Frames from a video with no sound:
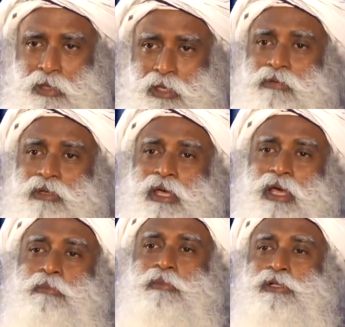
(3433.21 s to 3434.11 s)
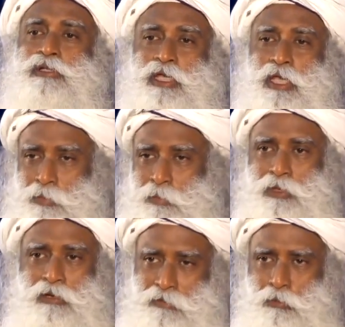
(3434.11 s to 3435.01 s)
Even animals are
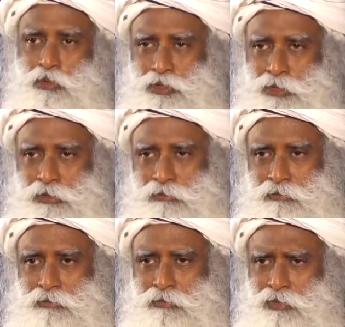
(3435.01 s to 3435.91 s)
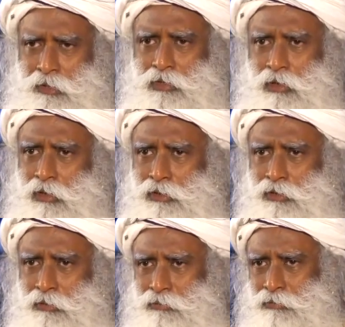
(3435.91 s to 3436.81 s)
capable of emotion. You have a dog at
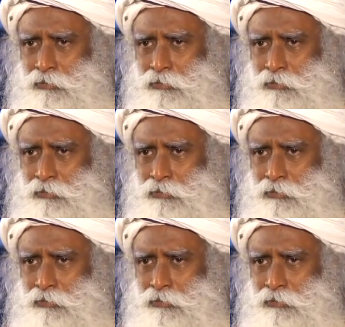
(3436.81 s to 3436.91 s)
home?